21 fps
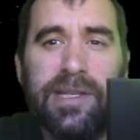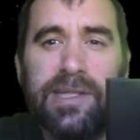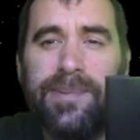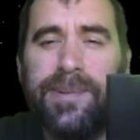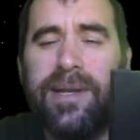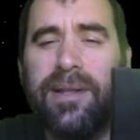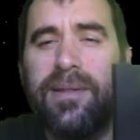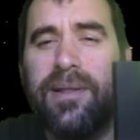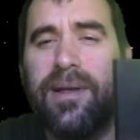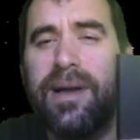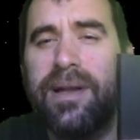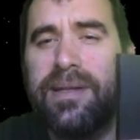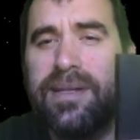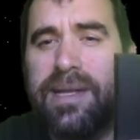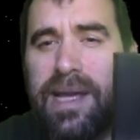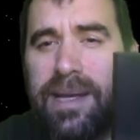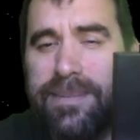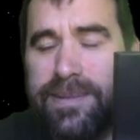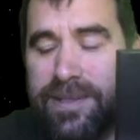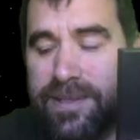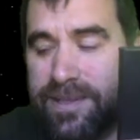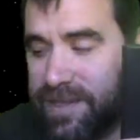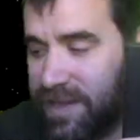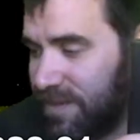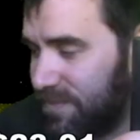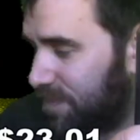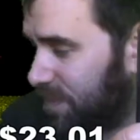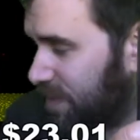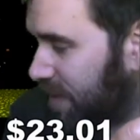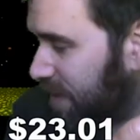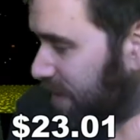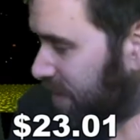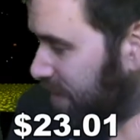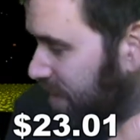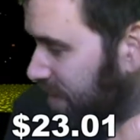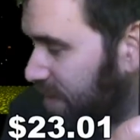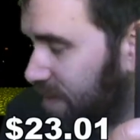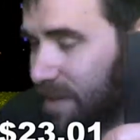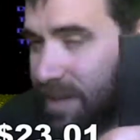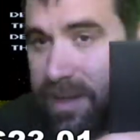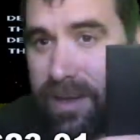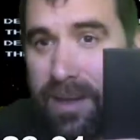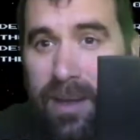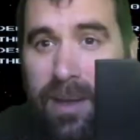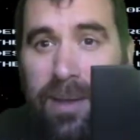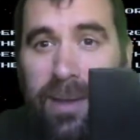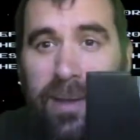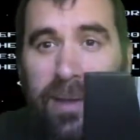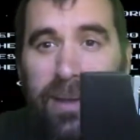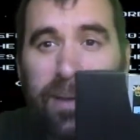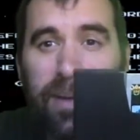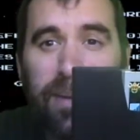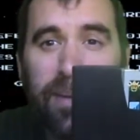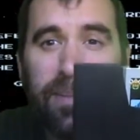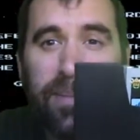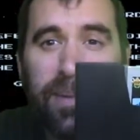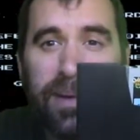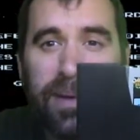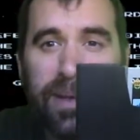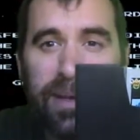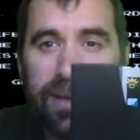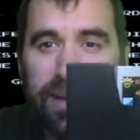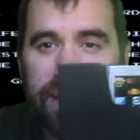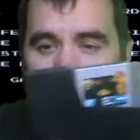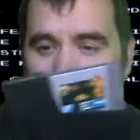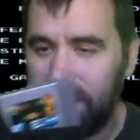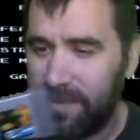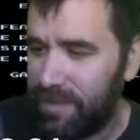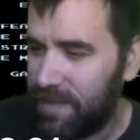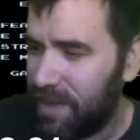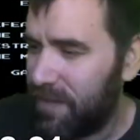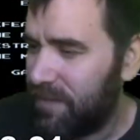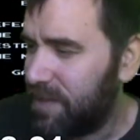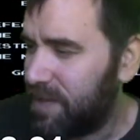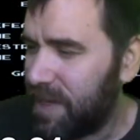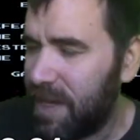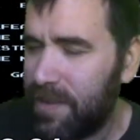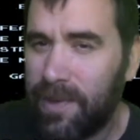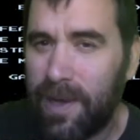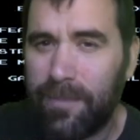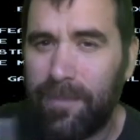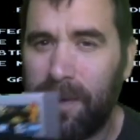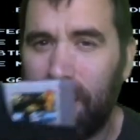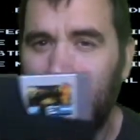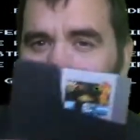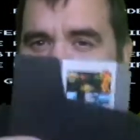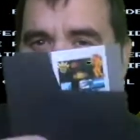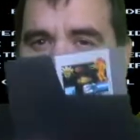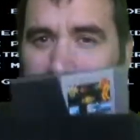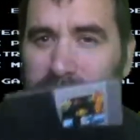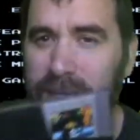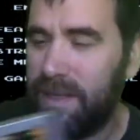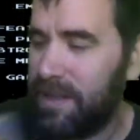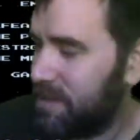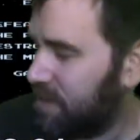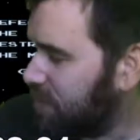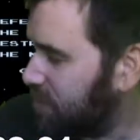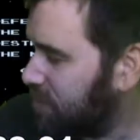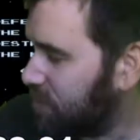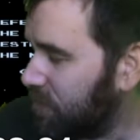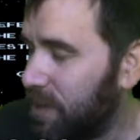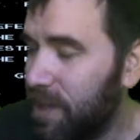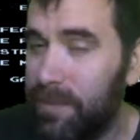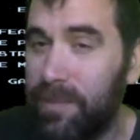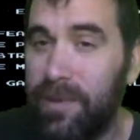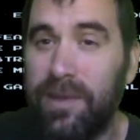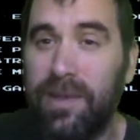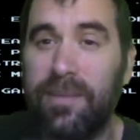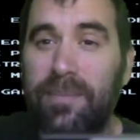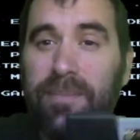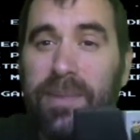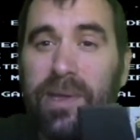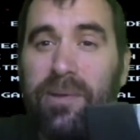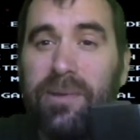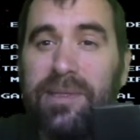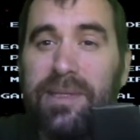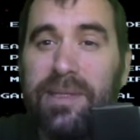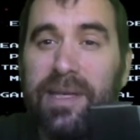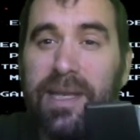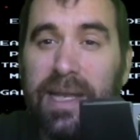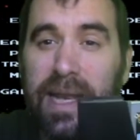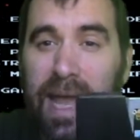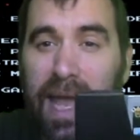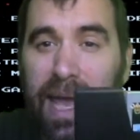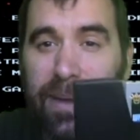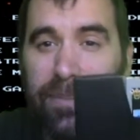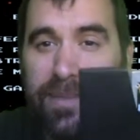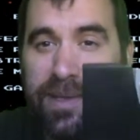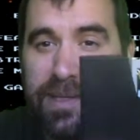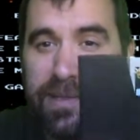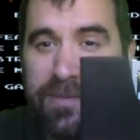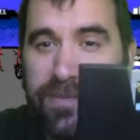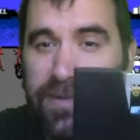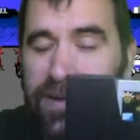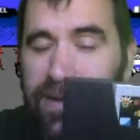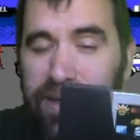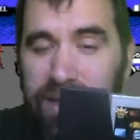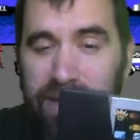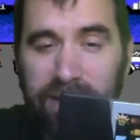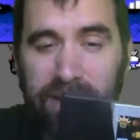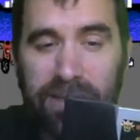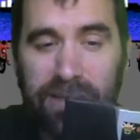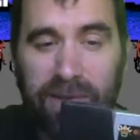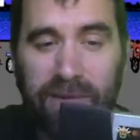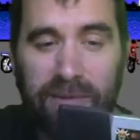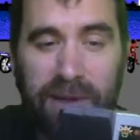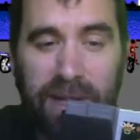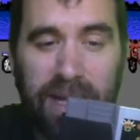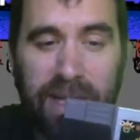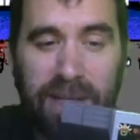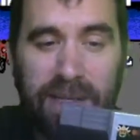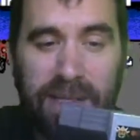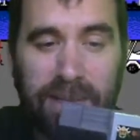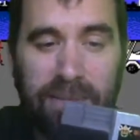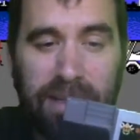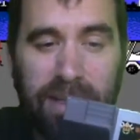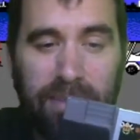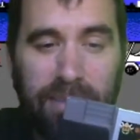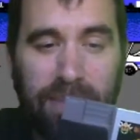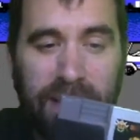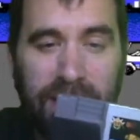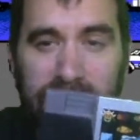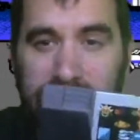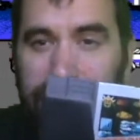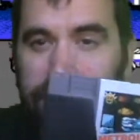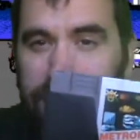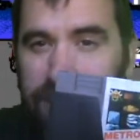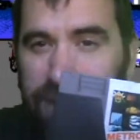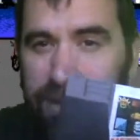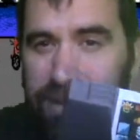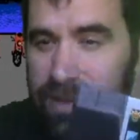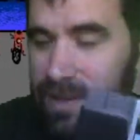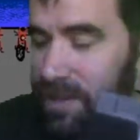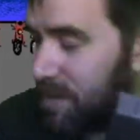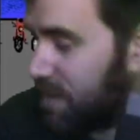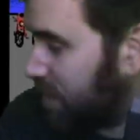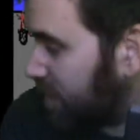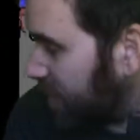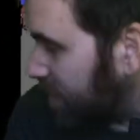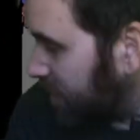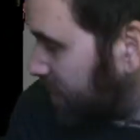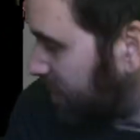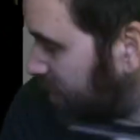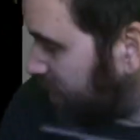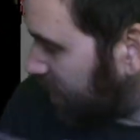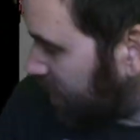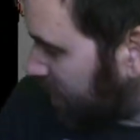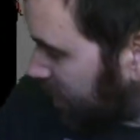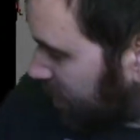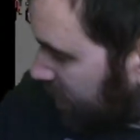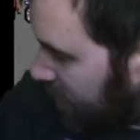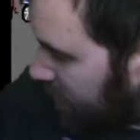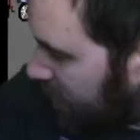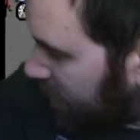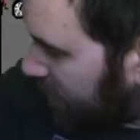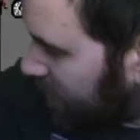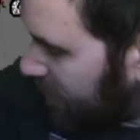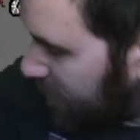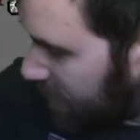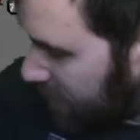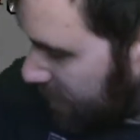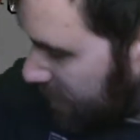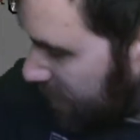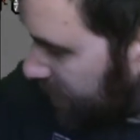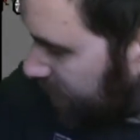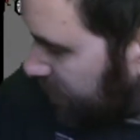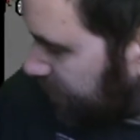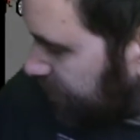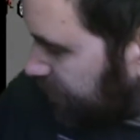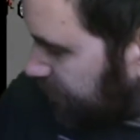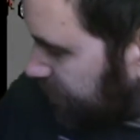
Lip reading: It's been a long time since I played it, but every time I pop it in, it's enjoyable. The music and atmosphere in here is great. Some of the best music on NES,